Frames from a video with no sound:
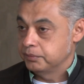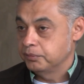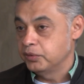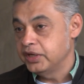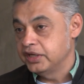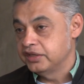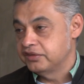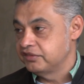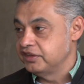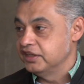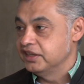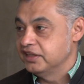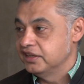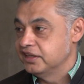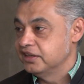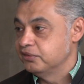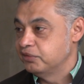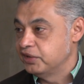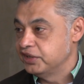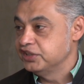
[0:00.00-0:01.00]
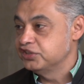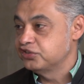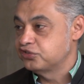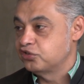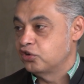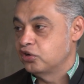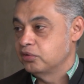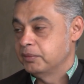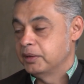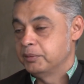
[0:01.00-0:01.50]
why it's still a very
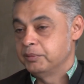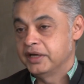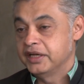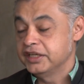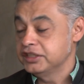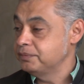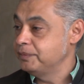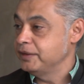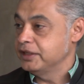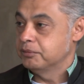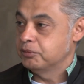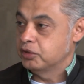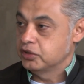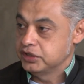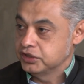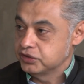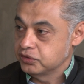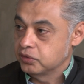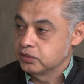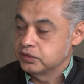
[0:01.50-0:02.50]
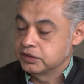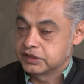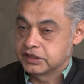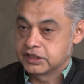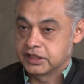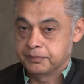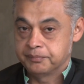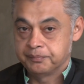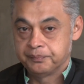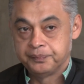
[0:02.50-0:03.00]
strong memory. And I speak about this all the
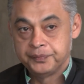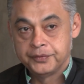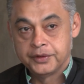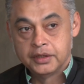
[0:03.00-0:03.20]
time.